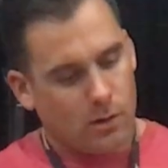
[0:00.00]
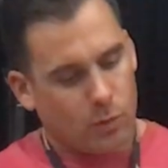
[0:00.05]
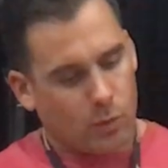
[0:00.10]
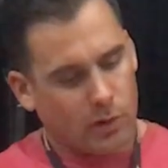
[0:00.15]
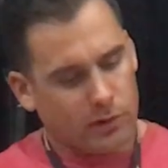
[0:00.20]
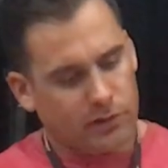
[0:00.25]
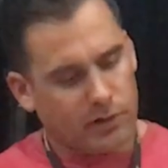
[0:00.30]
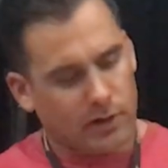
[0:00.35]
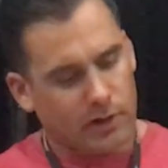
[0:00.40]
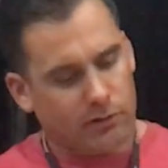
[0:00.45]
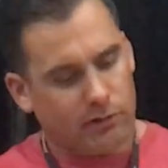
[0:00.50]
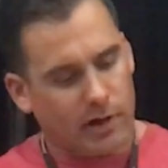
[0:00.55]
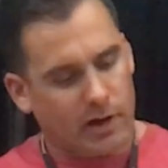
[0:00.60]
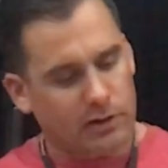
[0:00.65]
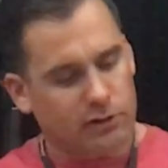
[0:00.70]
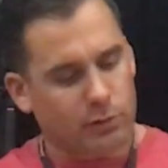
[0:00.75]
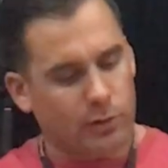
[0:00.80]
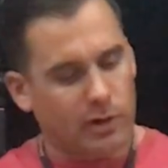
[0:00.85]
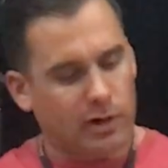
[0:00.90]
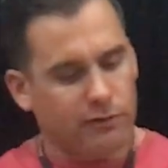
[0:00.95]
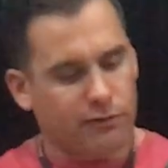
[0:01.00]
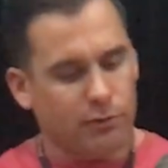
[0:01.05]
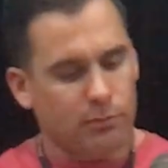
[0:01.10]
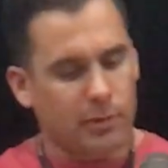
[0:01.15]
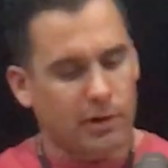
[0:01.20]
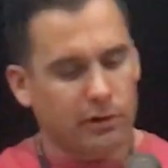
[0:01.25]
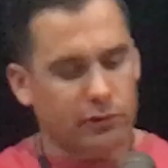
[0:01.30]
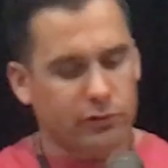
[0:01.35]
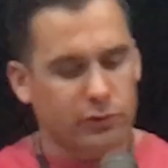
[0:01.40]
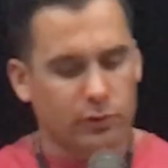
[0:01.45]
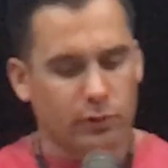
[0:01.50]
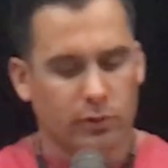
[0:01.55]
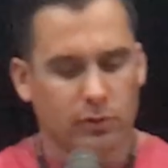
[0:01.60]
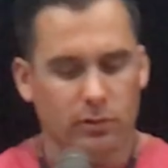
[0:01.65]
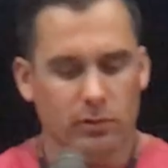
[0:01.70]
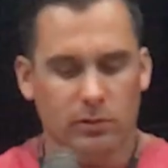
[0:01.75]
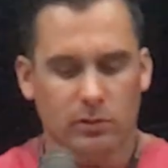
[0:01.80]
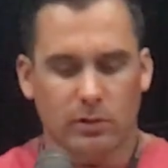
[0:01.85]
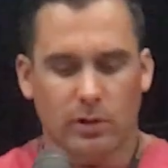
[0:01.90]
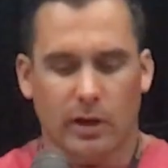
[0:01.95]
Once I graduated from middle school,
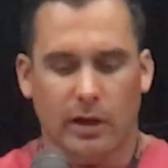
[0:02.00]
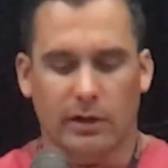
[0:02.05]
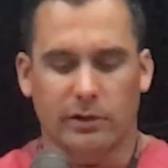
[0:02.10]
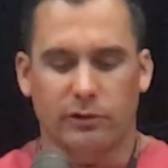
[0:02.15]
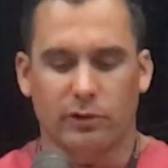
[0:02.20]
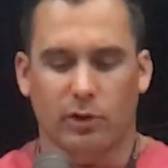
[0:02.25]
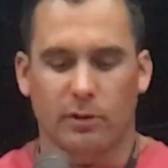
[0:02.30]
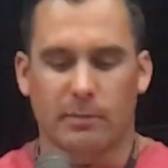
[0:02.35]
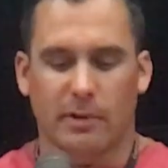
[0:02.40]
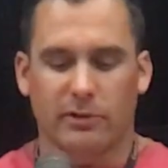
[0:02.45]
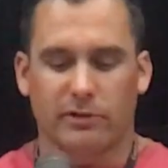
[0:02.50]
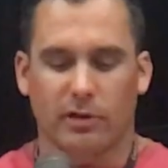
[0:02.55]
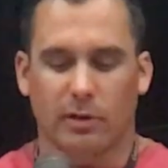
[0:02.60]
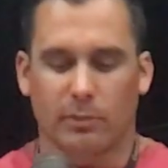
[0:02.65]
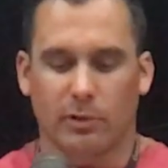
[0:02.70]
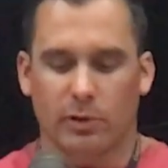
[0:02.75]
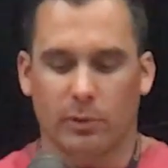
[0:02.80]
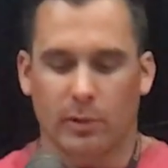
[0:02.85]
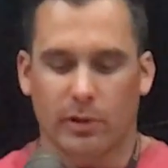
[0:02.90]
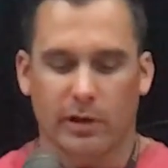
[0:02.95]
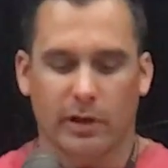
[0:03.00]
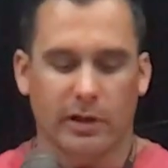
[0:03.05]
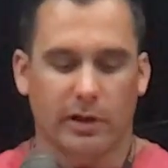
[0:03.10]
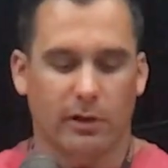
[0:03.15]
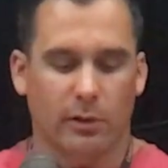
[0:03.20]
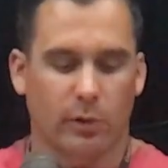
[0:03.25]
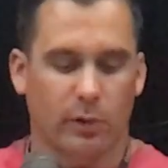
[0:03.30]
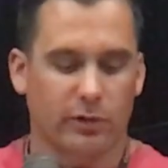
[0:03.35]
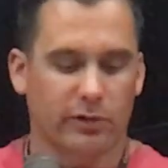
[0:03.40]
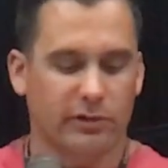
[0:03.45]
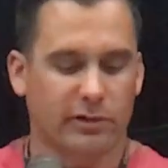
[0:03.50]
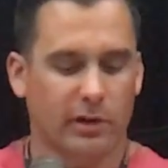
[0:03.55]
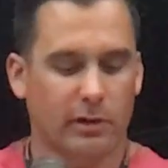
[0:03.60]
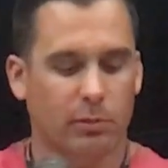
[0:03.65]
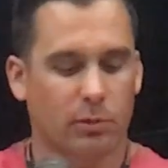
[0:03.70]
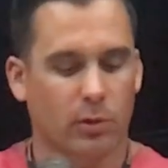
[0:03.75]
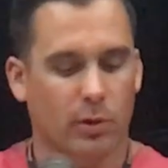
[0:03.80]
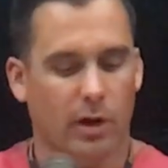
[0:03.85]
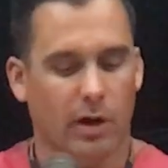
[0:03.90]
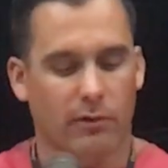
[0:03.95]
I enjoyed my summer working at a horse
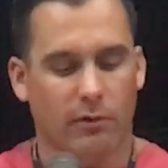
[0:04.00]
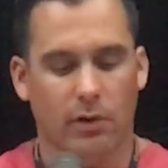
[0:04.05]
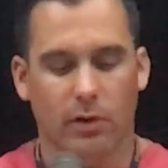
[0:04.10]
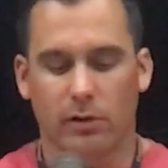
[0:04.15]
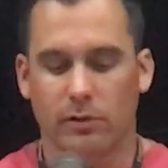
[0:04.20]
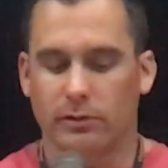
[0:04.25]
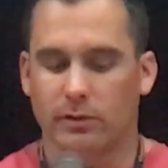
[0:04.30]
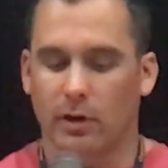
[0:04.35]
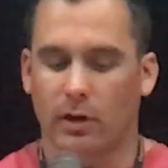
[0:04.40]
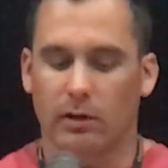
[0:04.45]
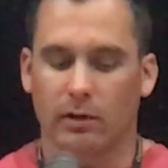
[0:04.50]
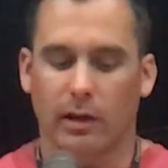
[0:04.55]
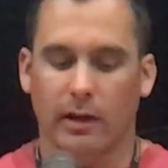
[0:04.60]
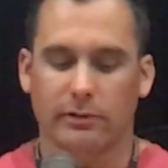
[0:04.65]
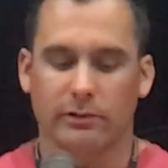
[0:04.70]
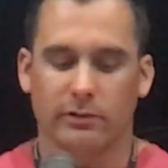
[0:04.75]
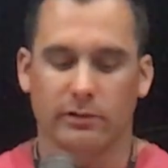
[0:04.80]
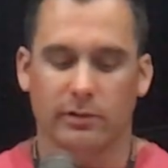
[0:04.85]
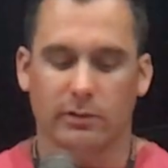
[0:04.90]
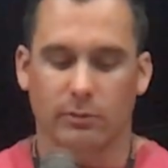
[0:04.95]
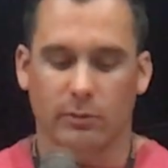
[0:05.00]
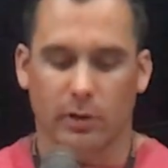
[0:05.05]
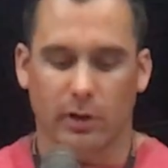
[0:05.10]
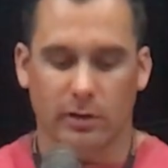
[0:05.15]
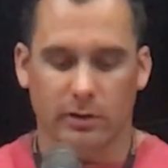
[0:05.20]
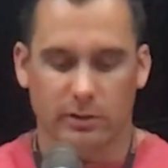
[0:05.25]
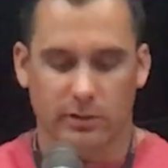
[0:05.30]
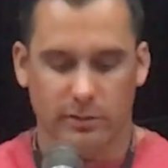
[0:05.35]
stable where I rode, taught lessons, and worked.